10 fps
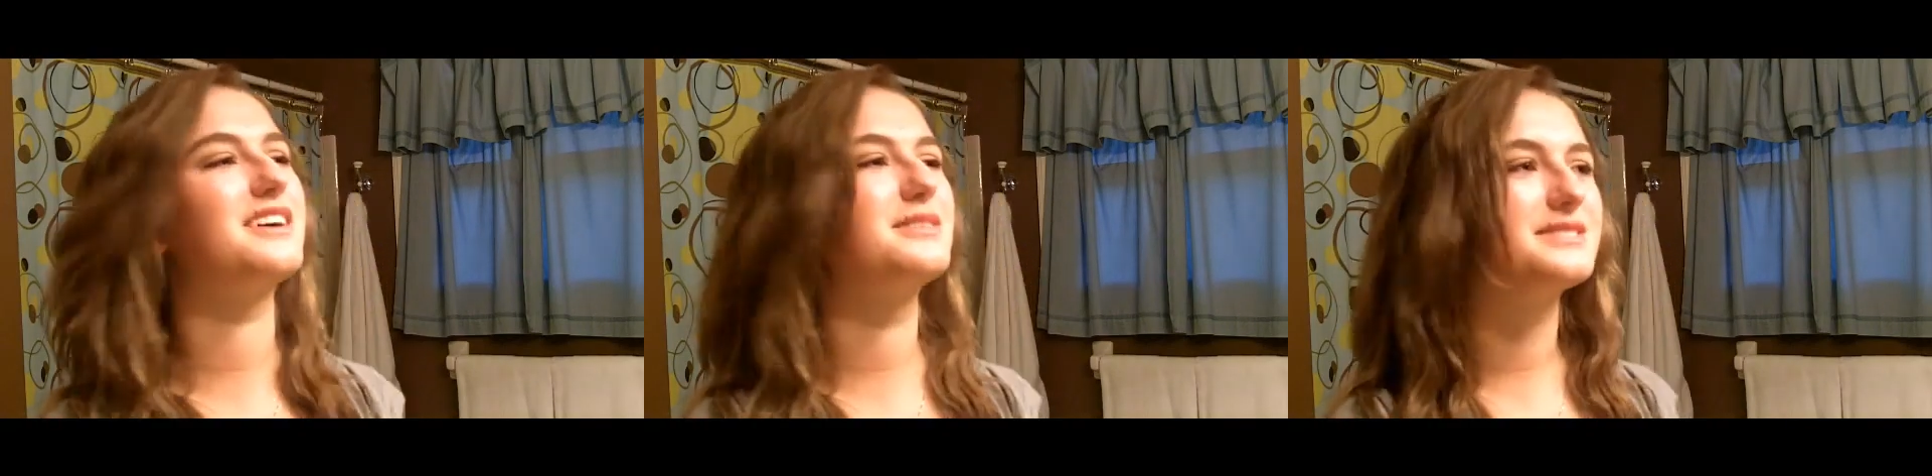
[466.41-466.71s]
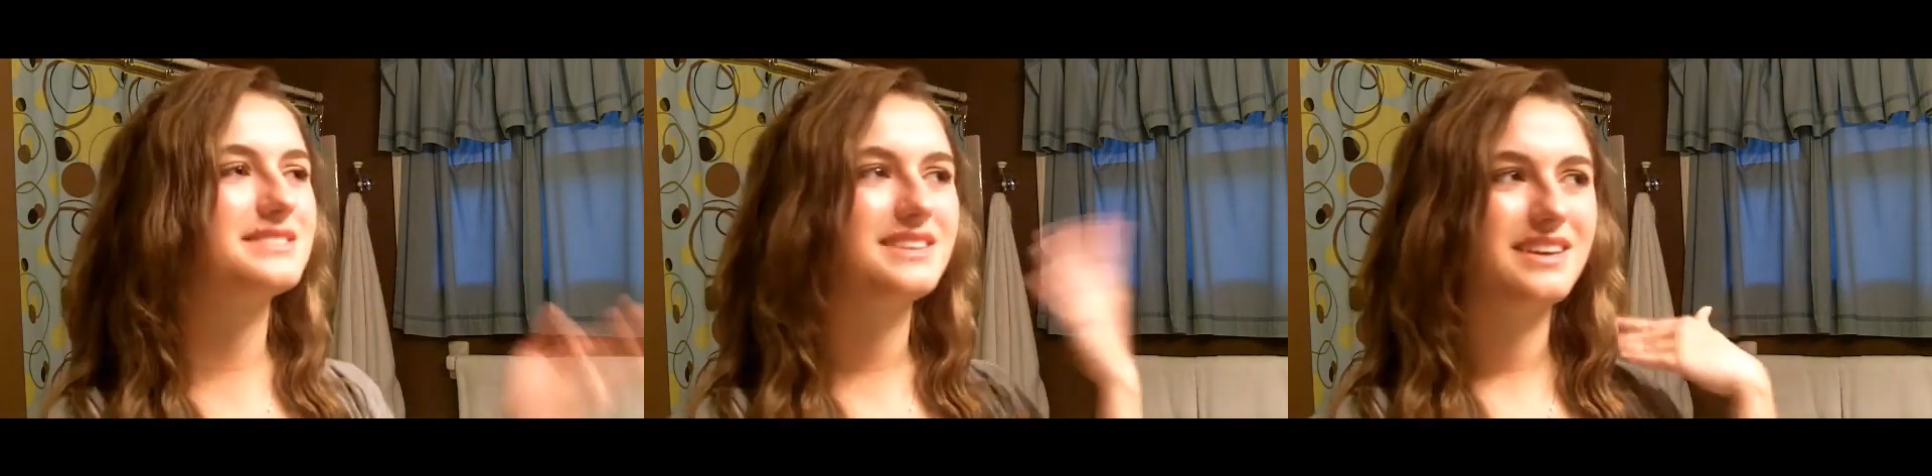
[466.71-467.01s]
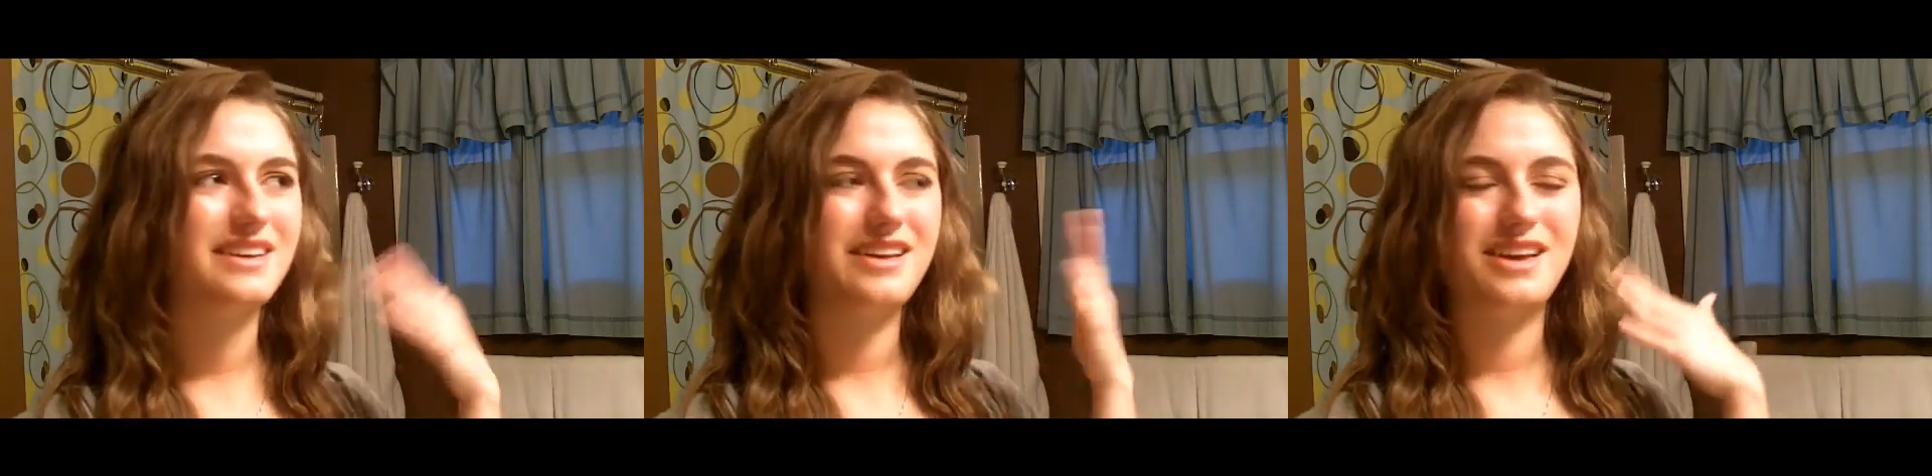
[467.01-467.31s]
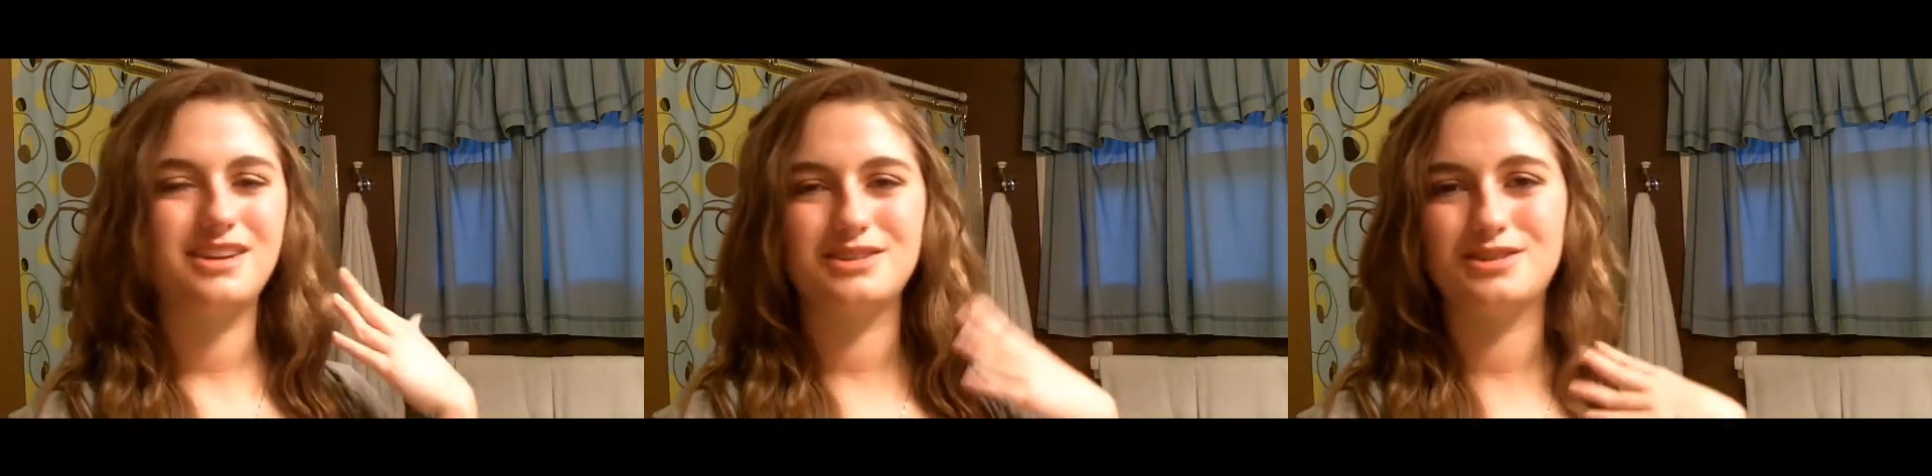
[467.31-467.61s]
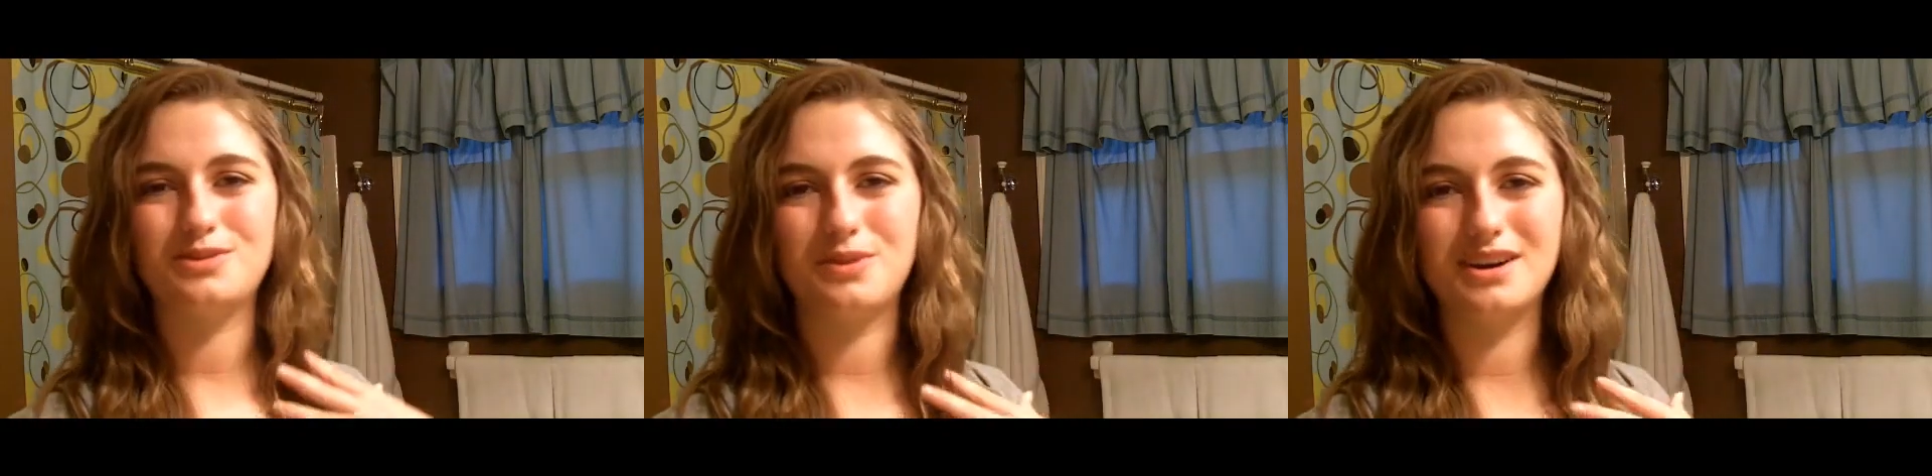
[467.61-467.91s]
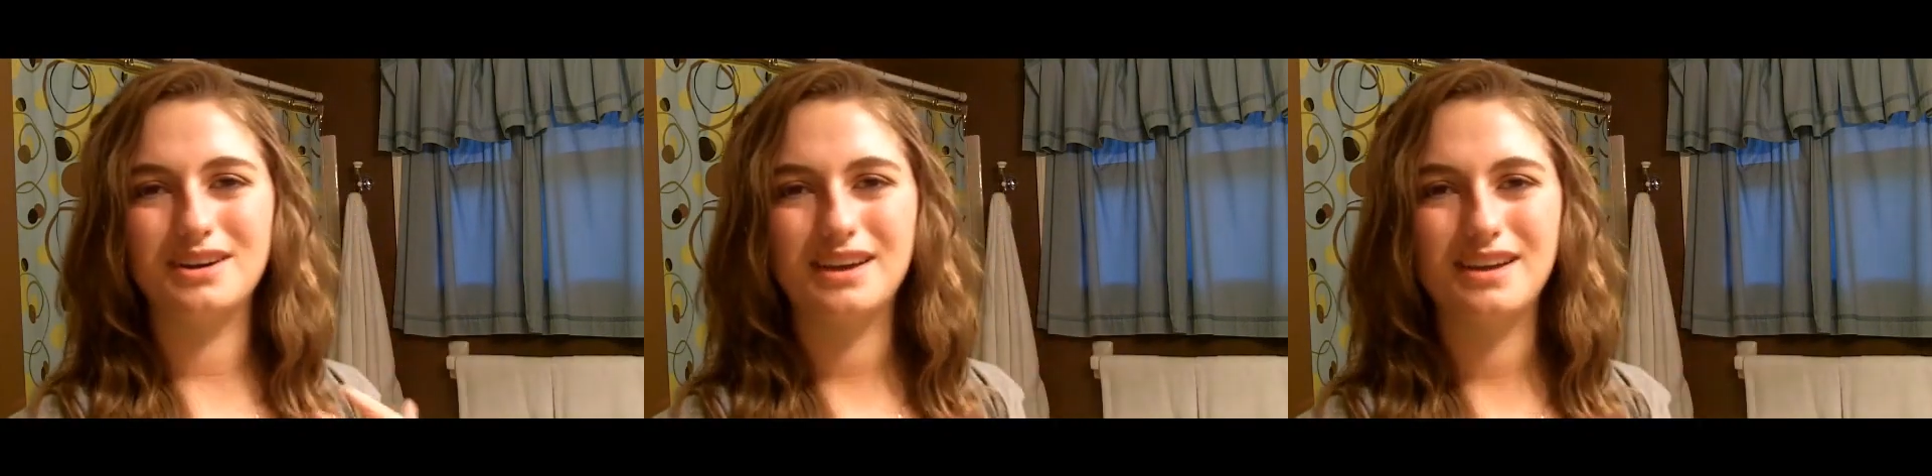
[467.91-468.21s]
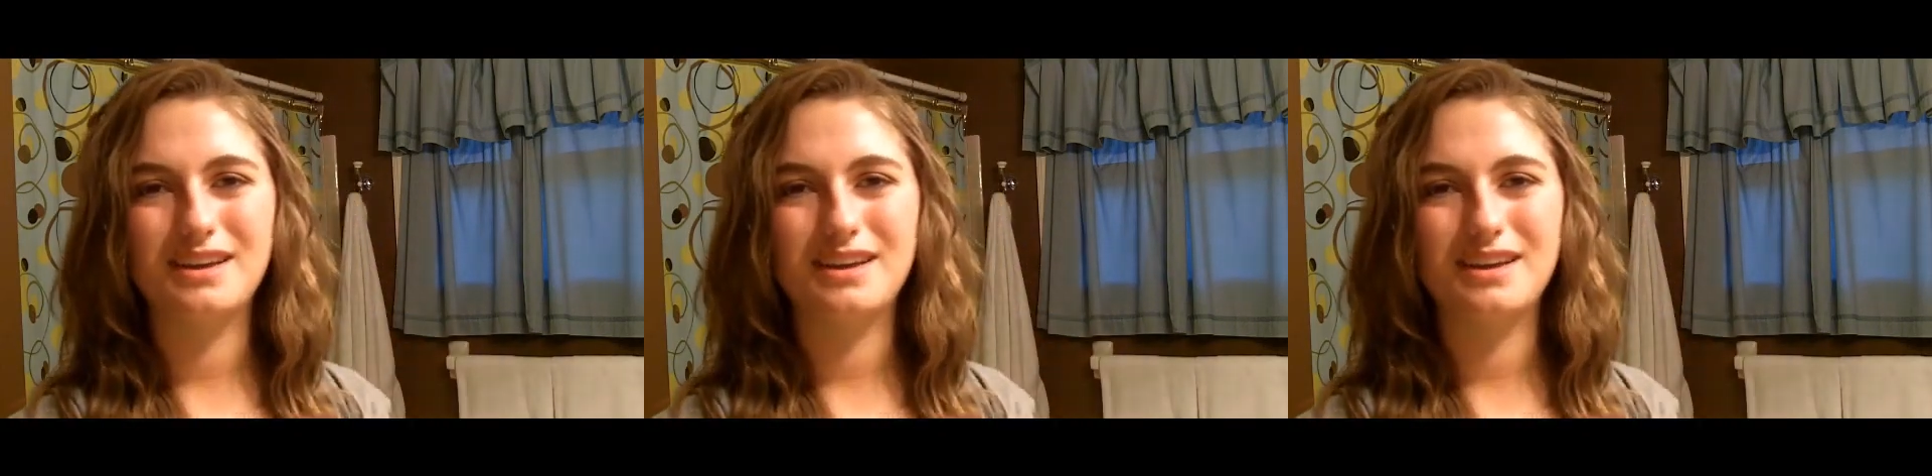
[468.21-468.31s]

those to work.